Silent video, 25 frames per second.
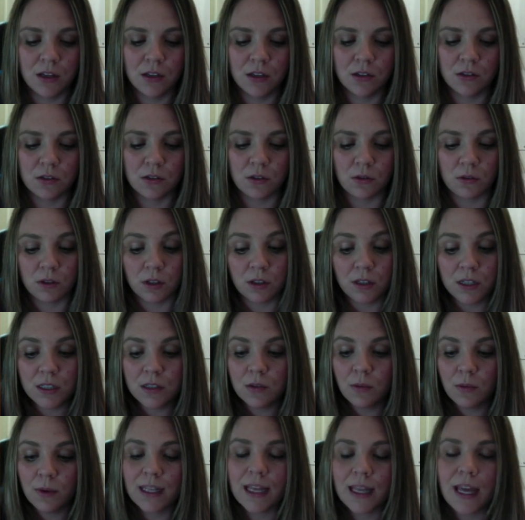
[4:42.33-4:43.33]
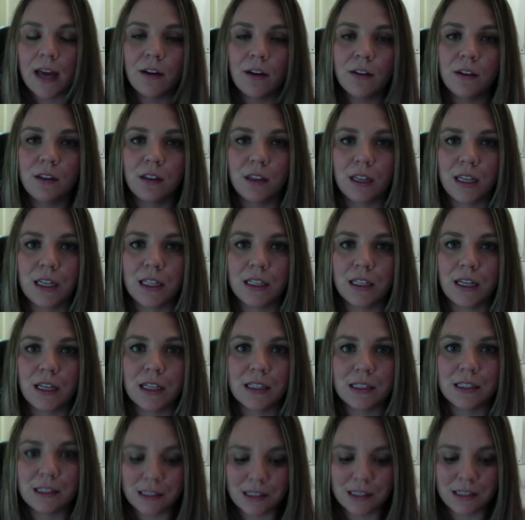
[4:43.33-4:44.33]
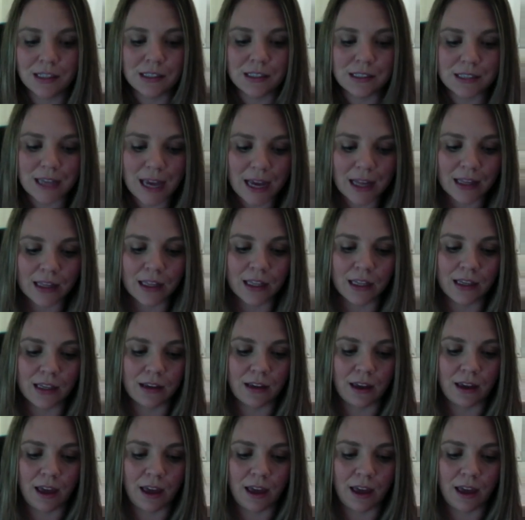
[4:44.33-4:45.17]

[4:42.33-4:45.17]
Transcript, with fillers: So there is a way to calculate and see exactly